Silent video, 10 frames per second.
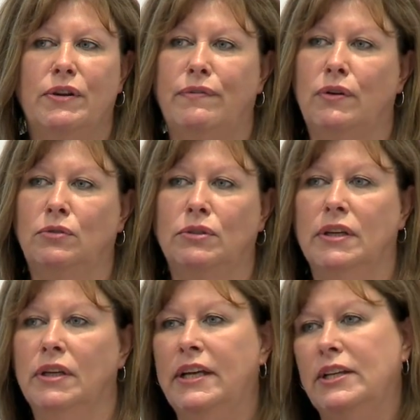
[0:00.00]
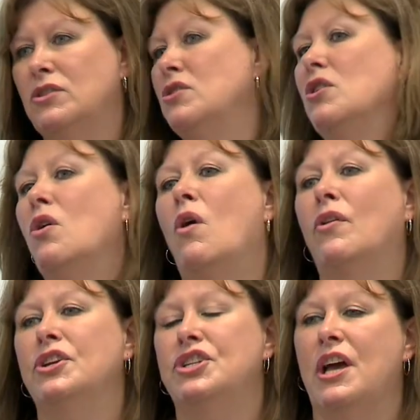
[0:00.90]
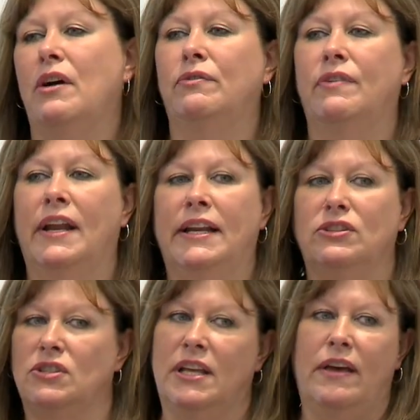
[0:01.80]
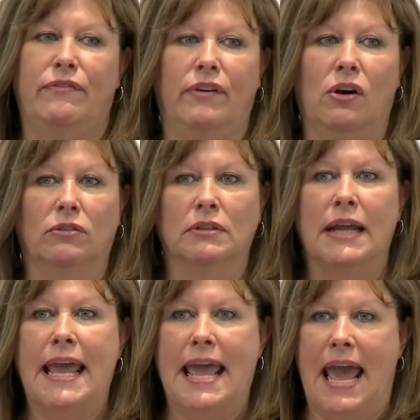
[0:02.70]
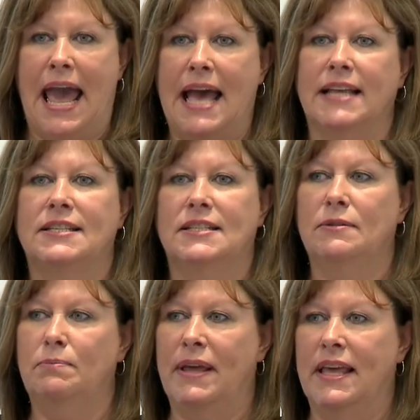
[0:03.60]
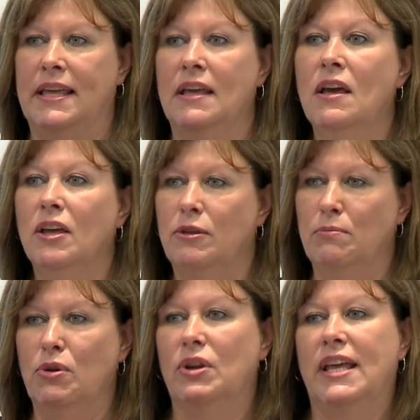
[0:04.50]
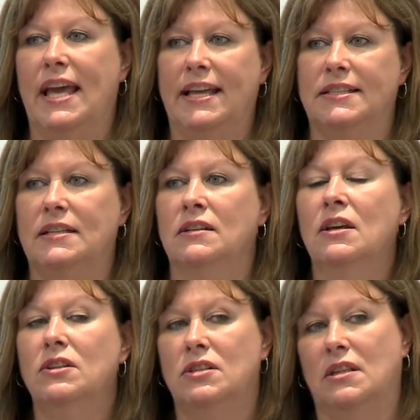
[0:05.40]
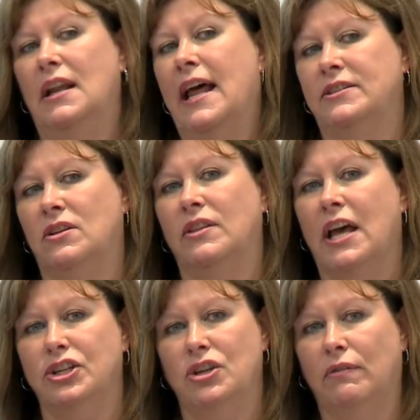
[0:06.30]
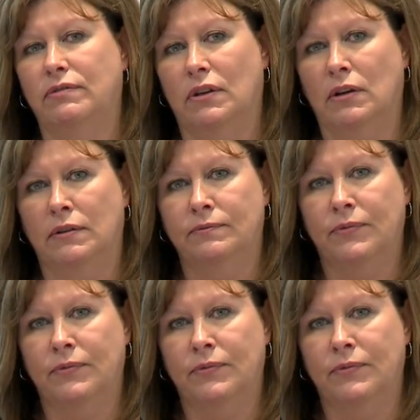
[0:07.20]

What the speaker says: in a folder, it doesn't go on the shelf, and it doesn't get forgotten. It has to be communicated to the lads on that shop floor.